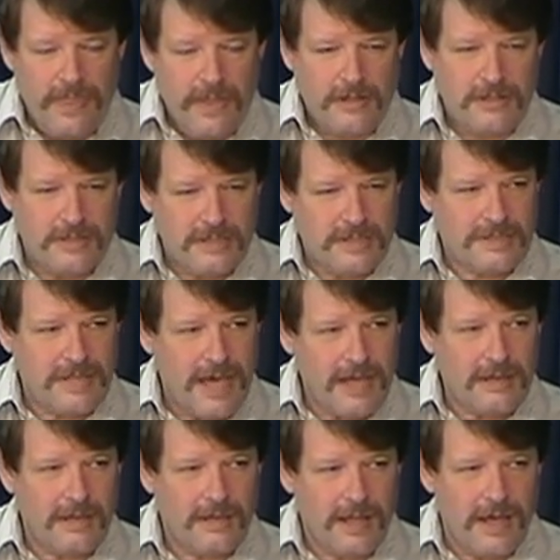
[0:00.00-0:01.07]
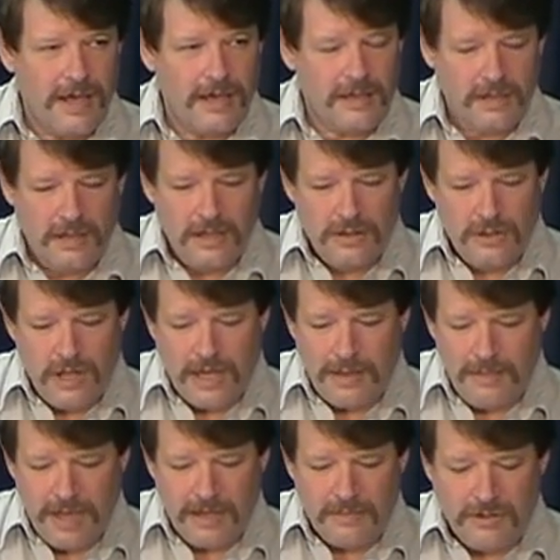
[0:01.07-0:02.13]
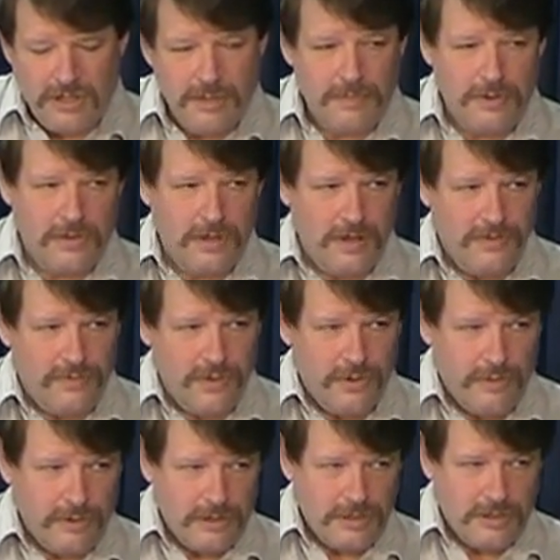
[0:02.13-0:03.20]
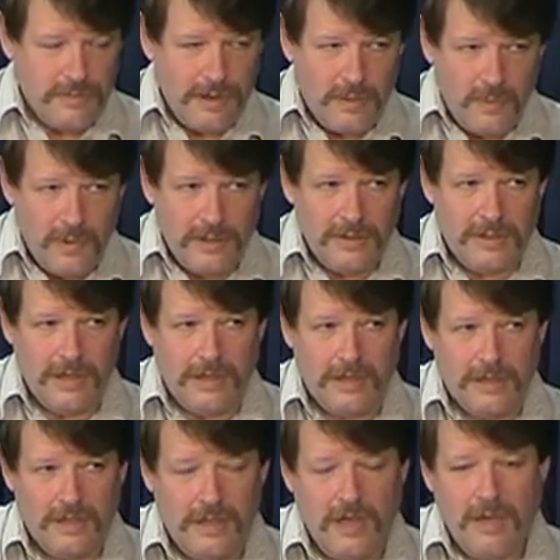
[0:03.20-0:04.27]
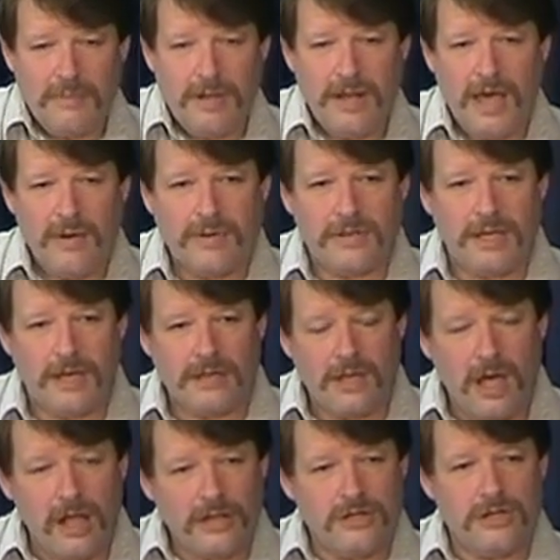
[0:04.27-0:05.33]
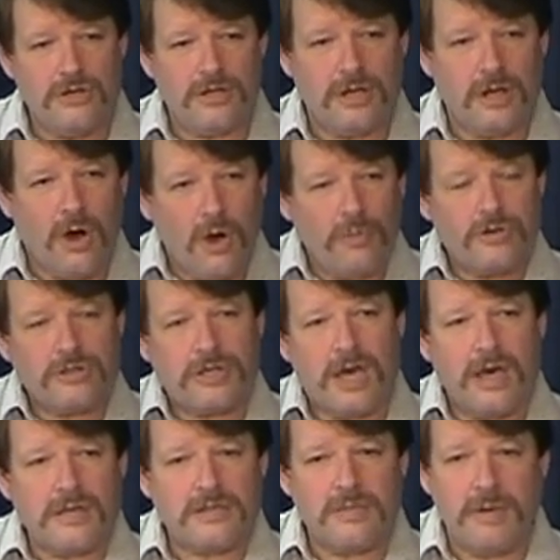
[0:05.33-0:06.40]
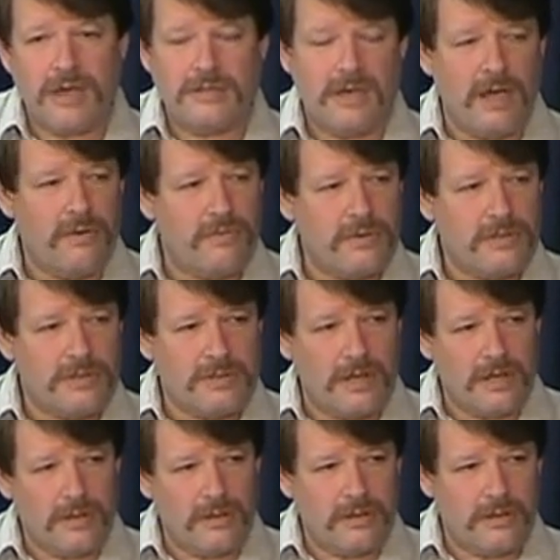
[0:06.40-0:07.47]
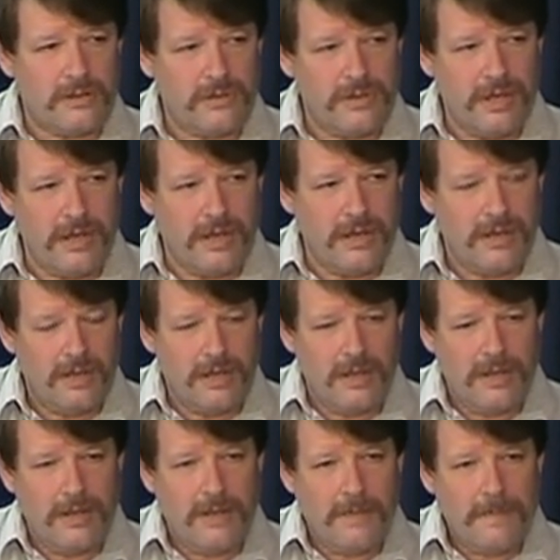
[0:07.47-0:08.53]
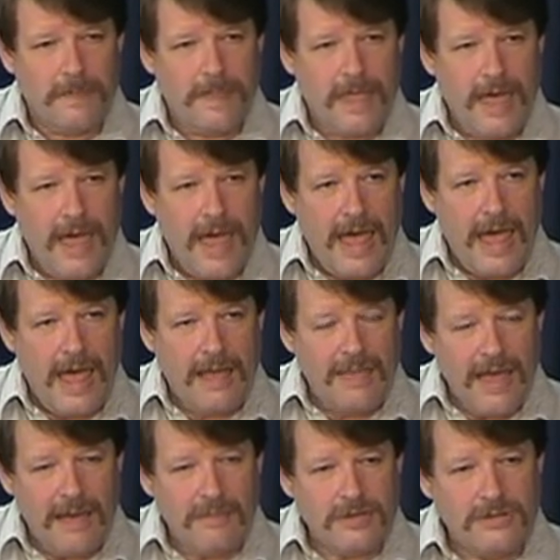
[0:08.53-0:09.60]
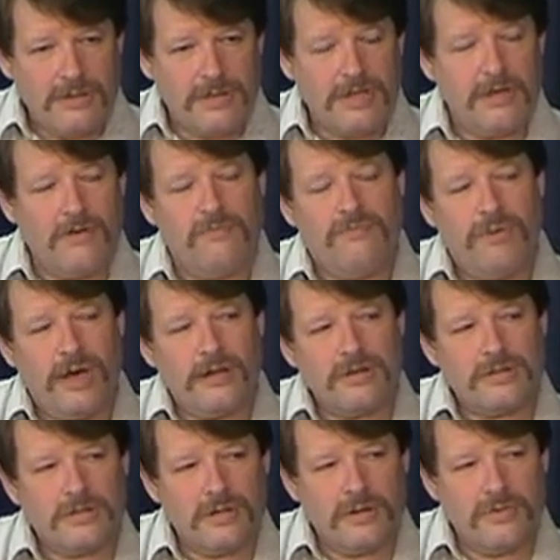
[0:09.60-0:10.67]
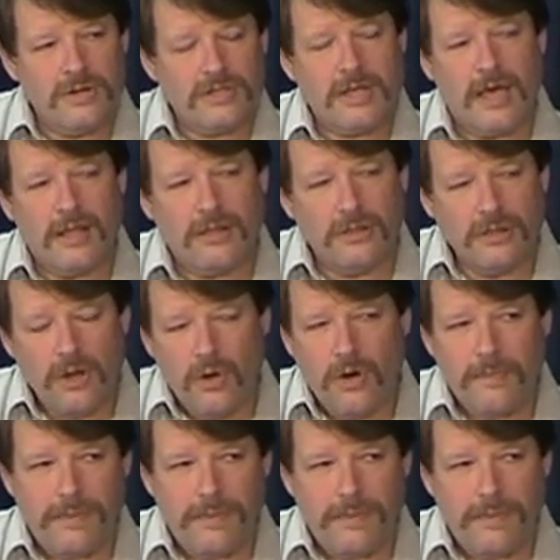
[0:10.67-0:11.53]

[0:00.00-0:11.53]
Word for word: just exactly alike, they can make them cheaper than if you were just to make one thing. But now with technology, you can almost customize every single little thing, and that means you can give better service at lower